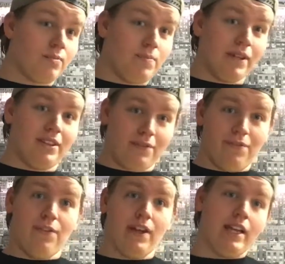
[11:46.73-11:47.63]
But the
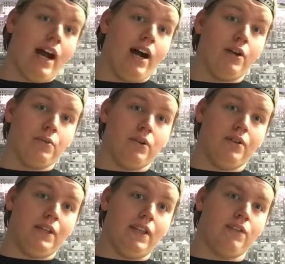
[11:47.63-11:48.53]
thing I
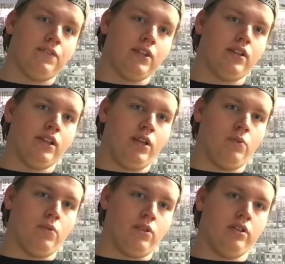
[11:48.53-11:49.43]
would
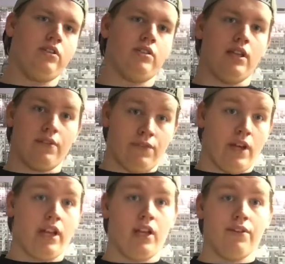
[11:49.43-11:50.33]
definitely want, if
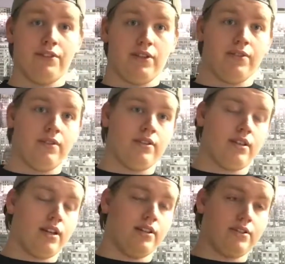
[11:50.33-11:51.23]
any of you
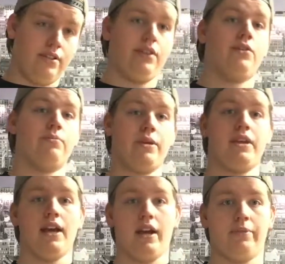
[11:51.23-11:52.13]
guys know me,